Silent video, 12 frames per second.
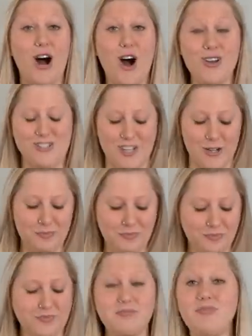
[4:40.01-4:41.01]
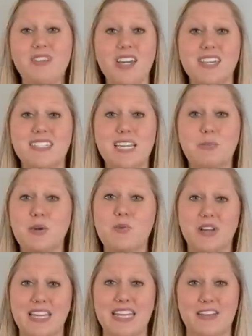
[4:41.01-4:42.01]
Also, a tip we
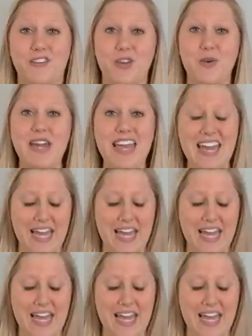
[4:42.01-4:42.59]
wanna give you,